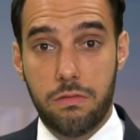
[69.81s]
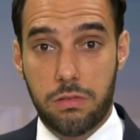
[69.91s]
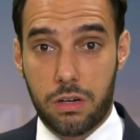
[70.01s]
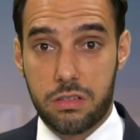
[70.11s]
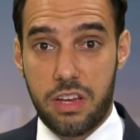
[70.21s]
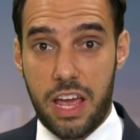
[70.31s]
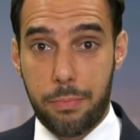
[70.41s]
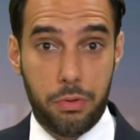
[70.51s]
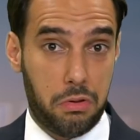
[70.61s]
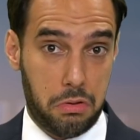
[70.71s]
For
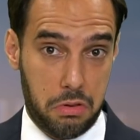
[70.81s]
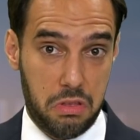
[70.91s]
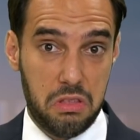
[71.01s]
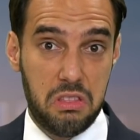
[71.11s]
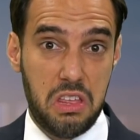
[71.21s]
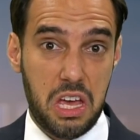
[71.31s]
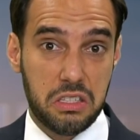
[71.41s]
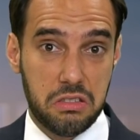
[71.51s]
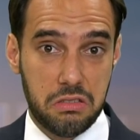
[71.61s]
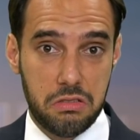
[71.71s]
example,
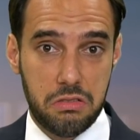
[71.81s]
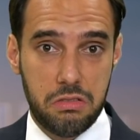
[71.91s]
this.